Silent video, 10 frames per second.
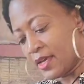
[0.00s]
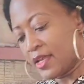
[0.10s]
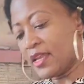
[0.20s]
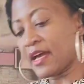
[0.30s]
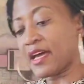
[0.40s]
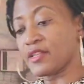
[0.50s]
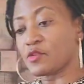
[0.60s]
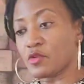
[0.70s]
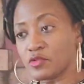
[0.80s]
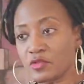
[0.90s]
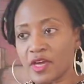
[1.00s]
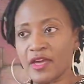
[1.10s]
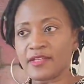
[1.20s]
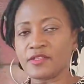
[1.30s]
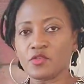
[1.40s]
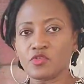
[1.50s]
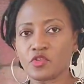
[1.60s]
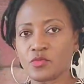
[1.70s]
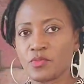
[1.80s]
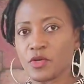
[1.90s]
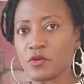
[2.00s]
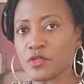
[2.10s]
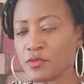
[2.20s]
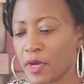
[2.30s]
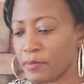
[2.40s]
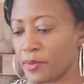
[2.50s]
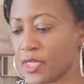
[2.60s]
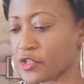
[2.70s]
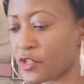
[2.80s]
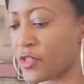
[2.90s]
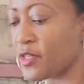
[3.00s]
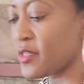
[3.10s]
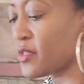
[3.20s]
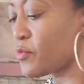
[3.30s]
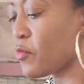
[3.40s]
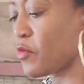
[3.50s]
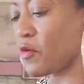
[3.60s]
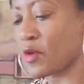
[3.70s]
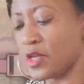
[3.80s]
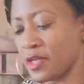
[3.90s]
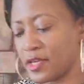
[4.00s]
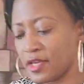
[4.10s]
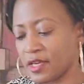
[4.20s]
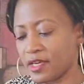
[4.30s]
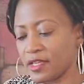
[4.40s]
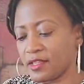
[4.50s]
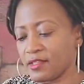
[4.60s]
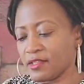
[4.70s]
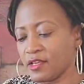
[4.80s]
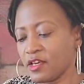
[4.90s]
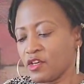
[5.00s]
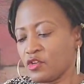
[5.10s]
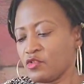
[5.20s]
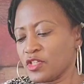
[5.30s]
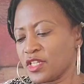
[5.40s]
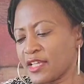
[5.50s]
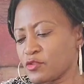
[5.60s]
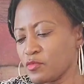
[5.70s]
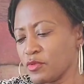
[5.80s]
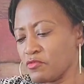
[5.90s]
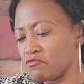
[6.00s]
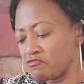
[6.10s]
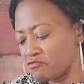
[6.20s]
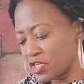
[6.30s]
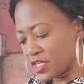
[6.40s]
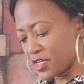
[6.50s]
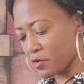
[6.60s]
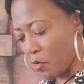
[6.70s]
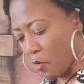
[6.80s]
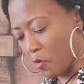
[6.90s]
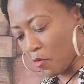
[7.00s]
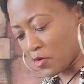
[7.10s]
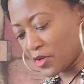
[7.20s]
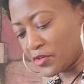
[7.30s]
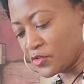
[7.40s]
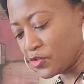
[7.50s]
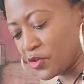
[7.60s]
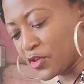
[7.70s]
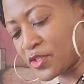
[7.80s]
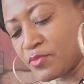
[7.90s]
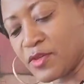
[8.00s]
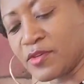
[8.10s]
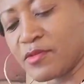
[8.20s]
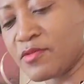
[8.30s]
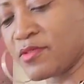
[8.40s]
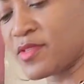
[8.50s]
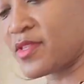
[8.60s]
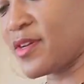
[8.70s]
like I told you guys, just because my pitcher is small, and you need that to be really cold, just because